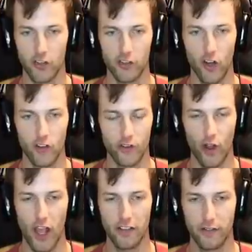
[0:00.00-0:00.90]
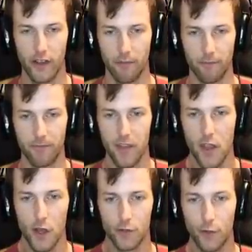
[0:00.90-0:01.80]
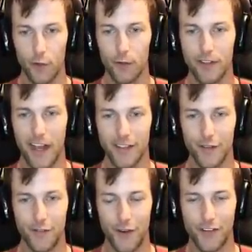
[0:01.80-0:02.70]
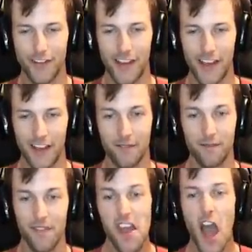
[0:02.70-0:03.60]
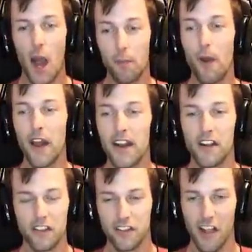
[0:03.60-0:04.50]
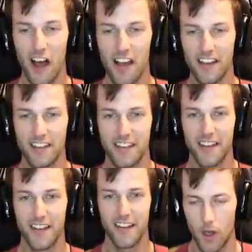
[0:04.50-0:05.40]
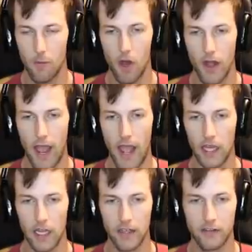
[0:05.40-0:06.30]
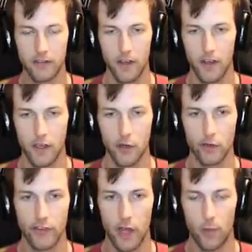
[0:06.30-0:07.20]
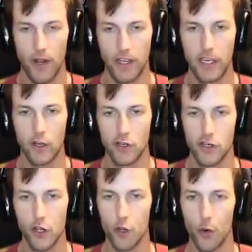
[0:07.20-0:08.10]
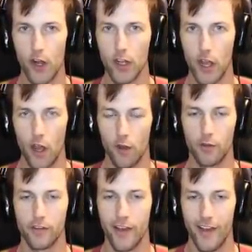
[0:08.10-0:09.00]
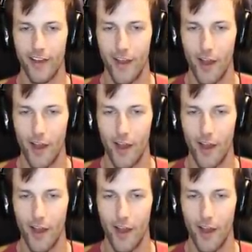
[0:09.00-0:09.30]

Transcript: gonna start slicing. So who's got the first key? I'm ready to slice. Come on, Alex. Use that red key. I'll show you where it goes.